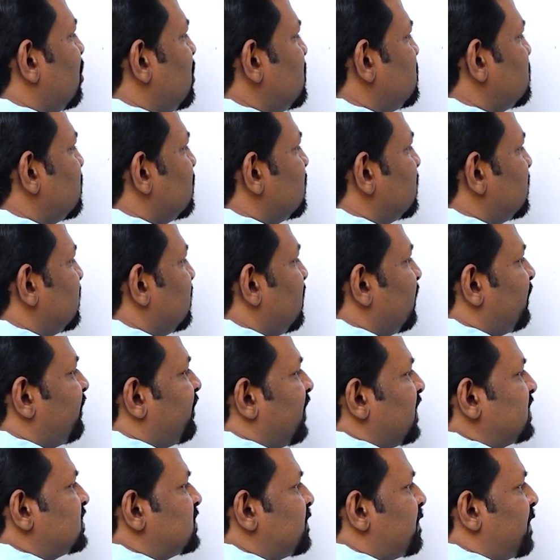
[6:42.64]
those, the
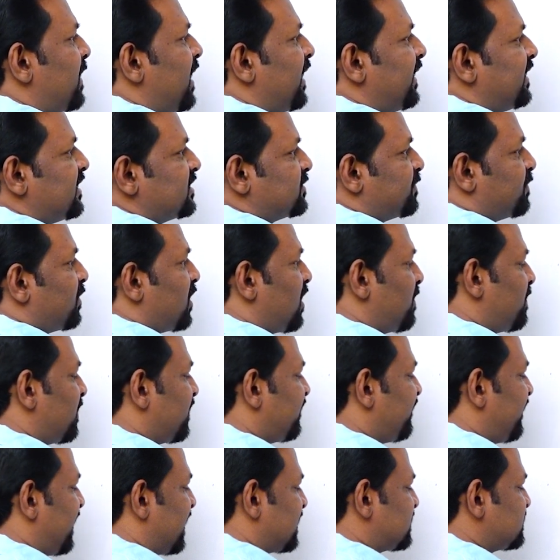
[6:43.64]
first part is proper
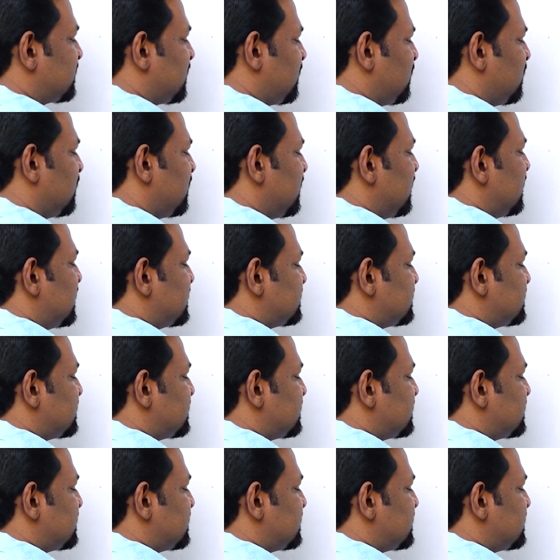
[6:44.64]
fraction,